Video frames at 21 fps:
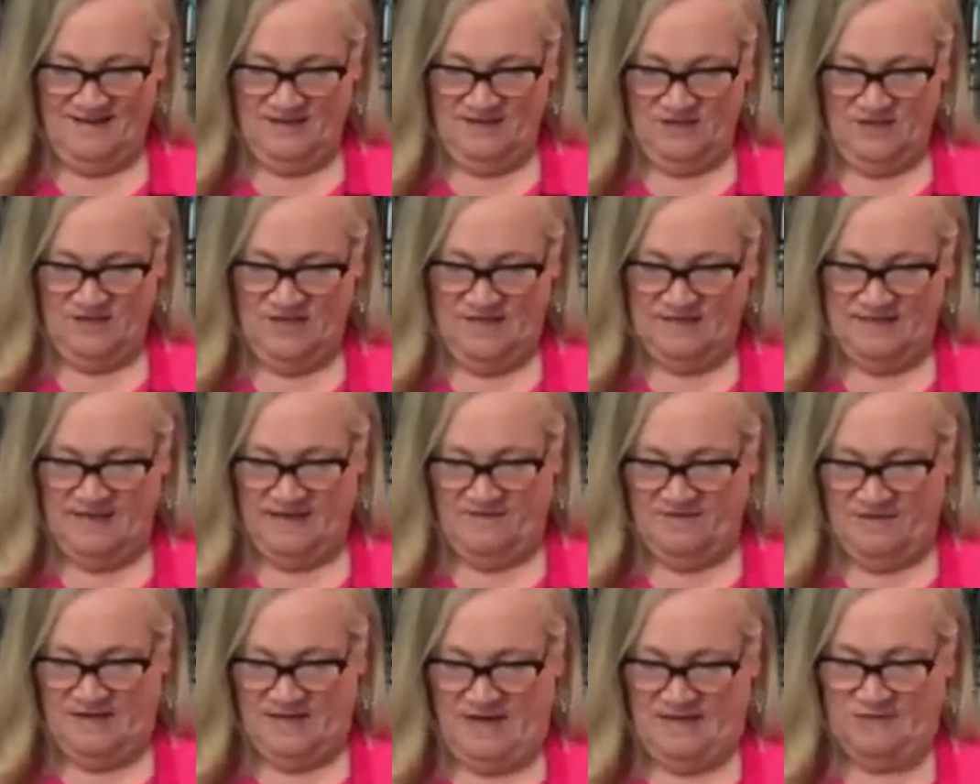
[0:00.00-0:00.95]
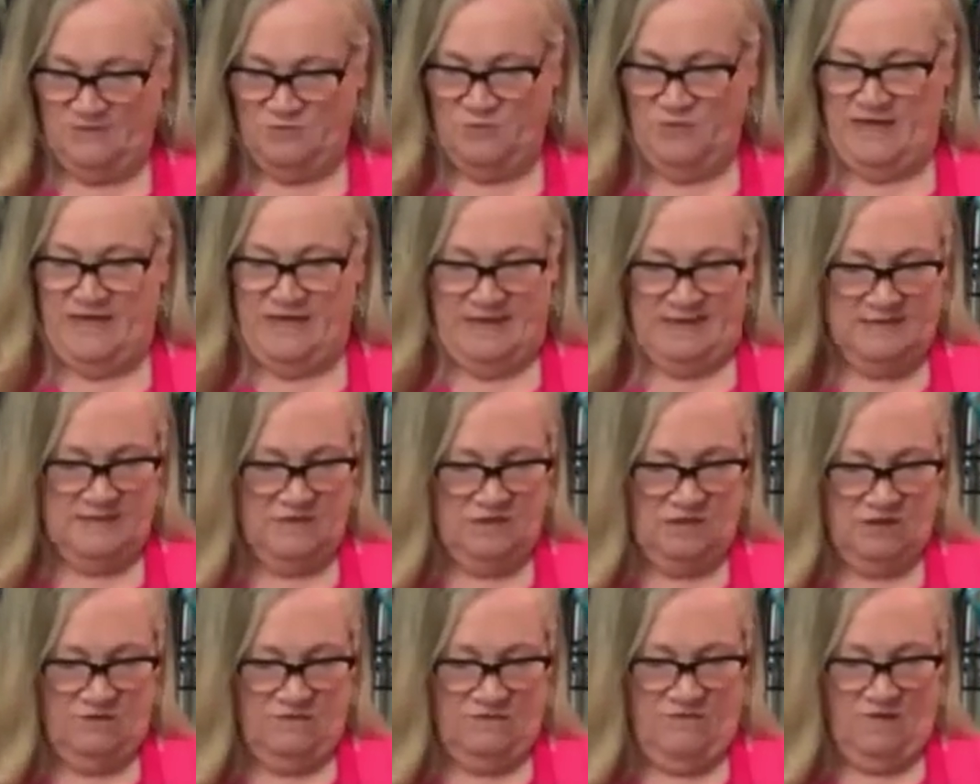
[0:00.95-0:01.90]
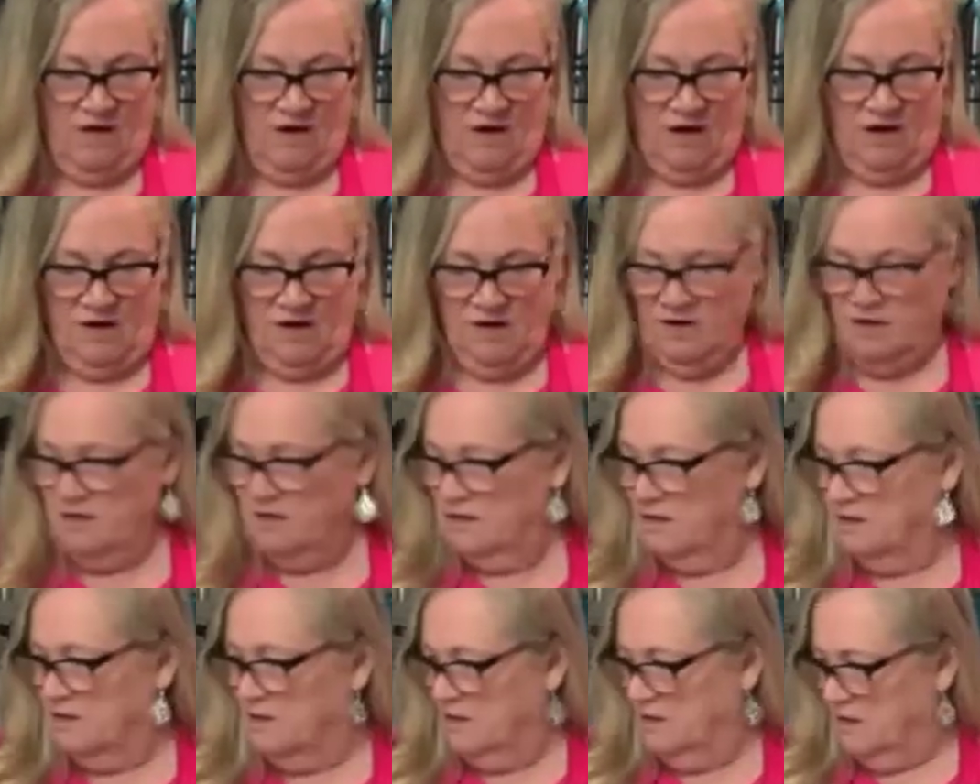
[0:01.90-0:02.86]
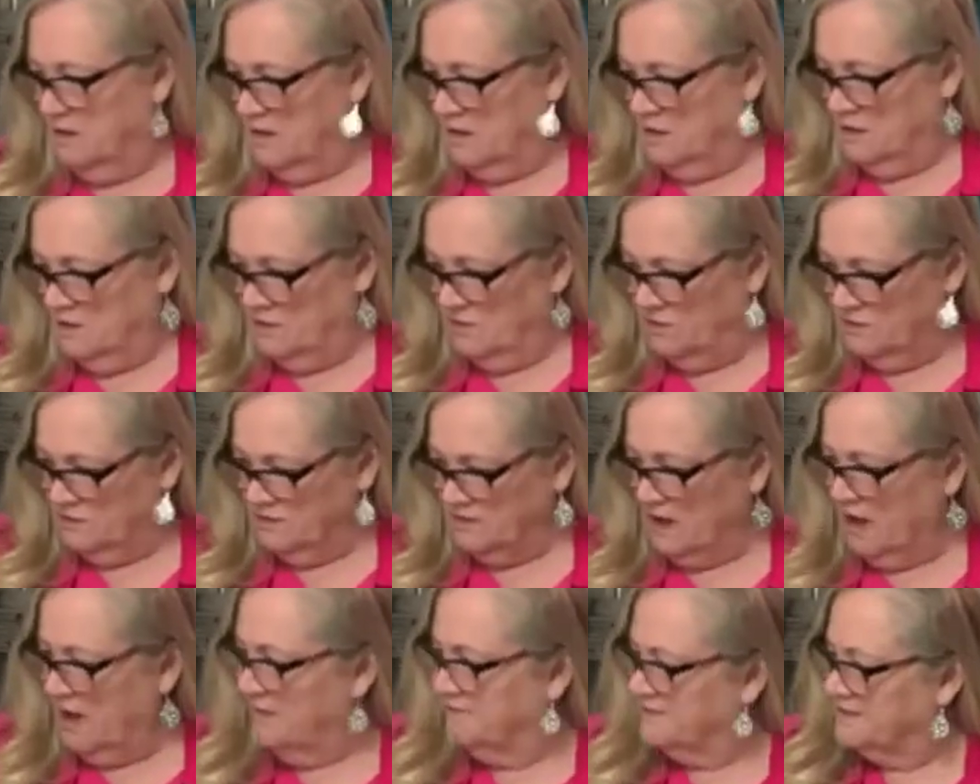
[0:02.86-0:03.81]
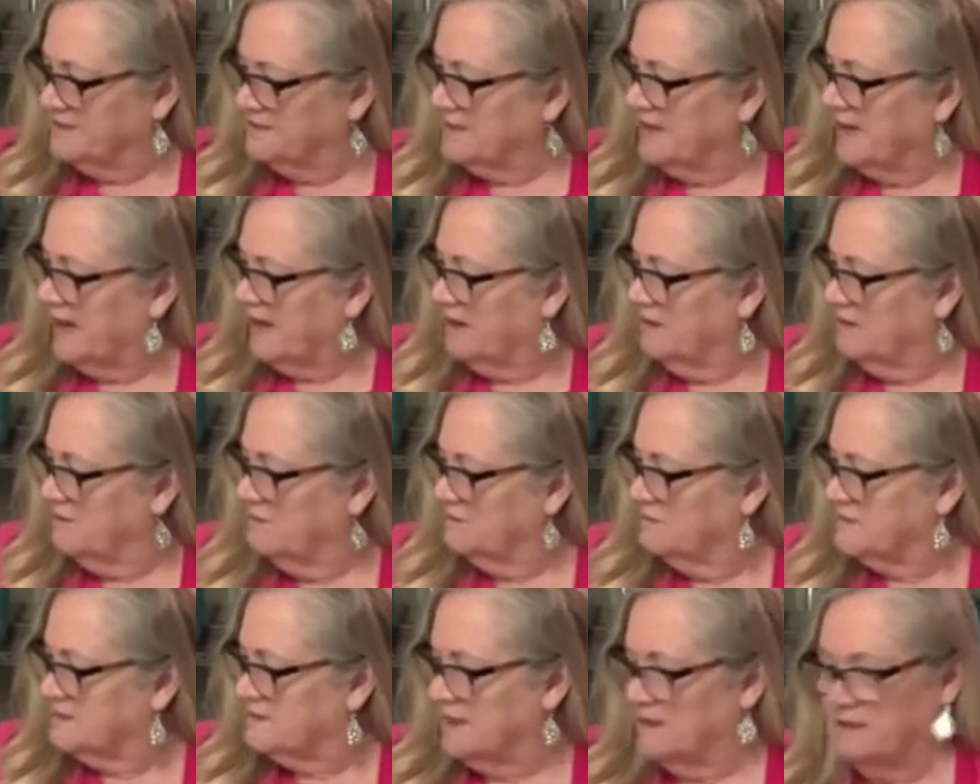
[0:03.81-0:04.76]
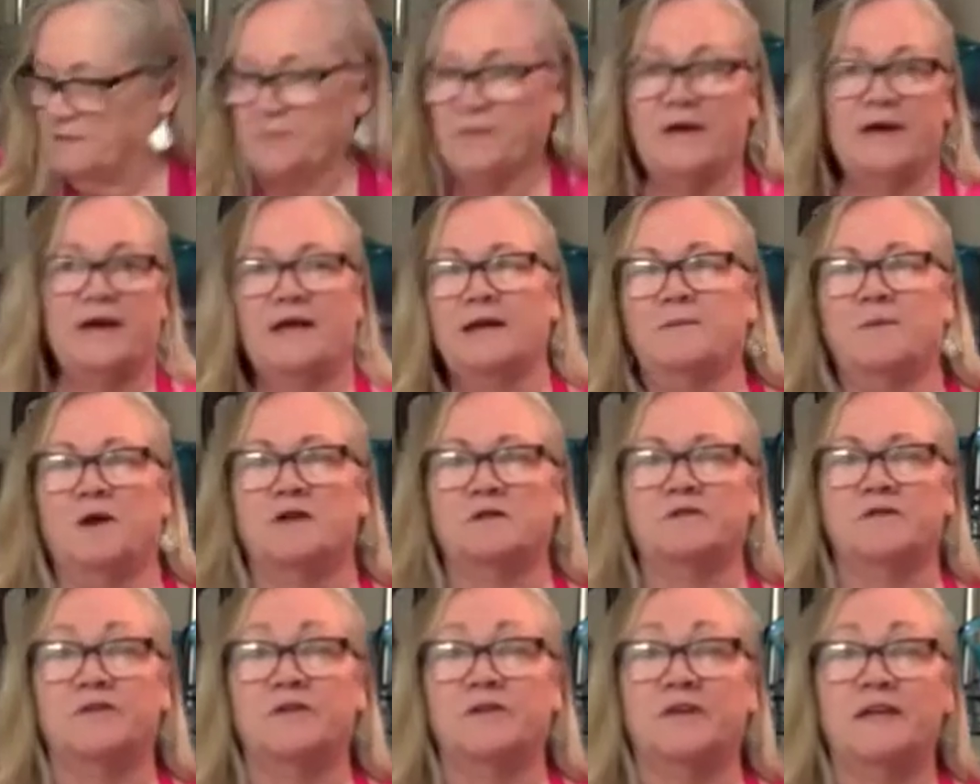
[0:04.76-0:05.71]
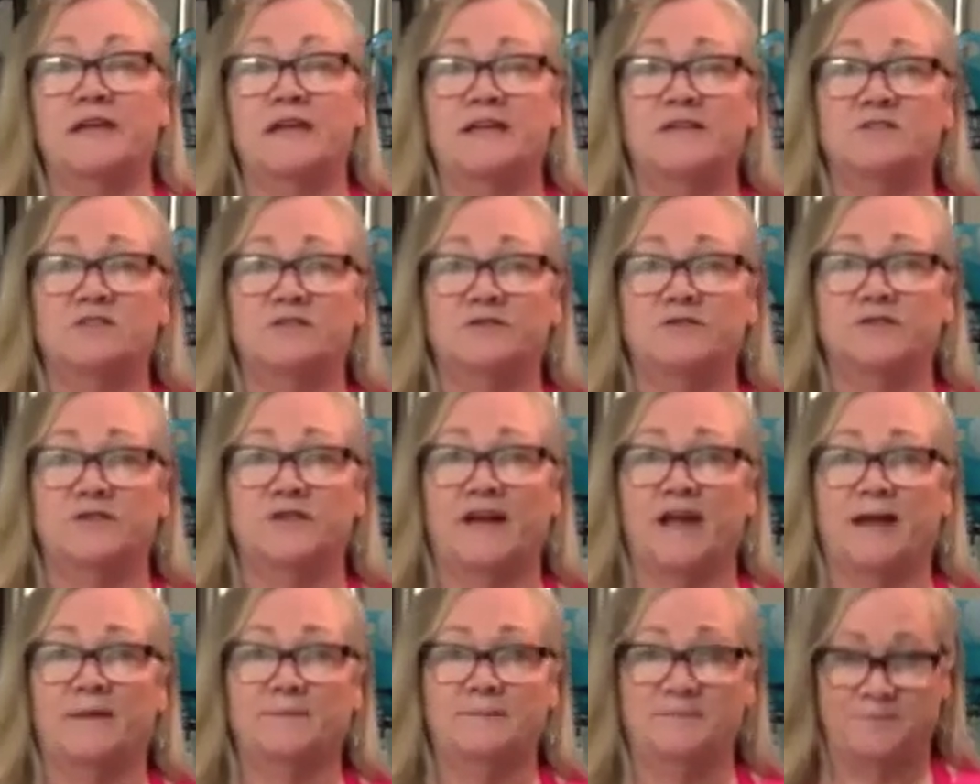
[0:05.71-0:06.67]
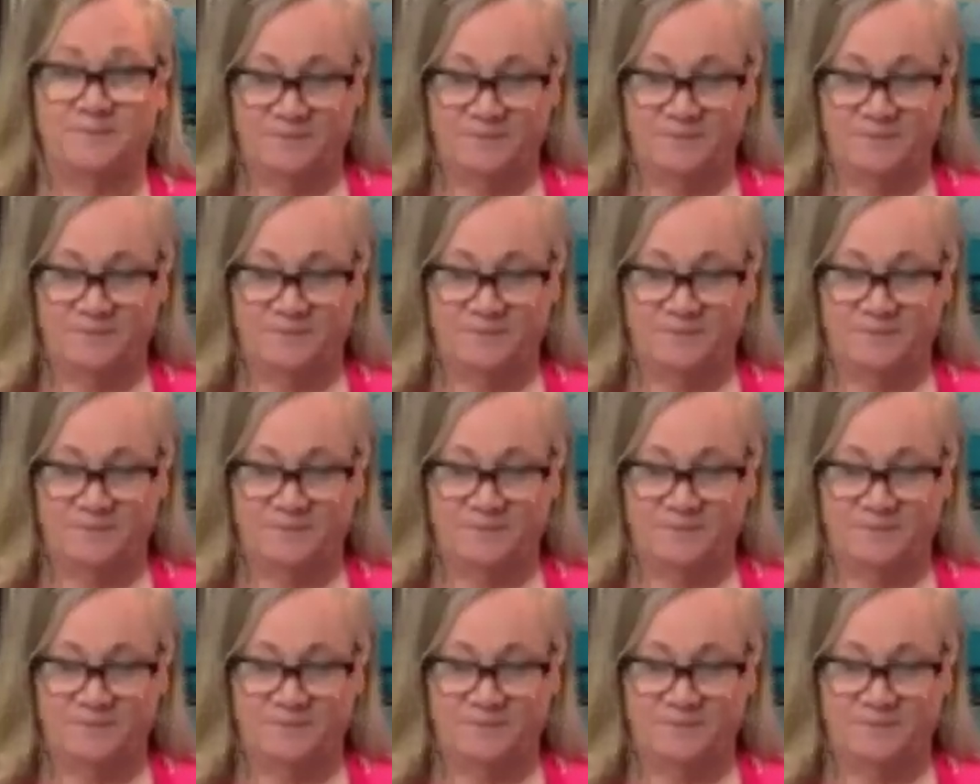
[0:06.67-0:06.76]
You guys have a nice weekend so far. Who's off today? Who's celebrating Martin Luther King Jr. Day?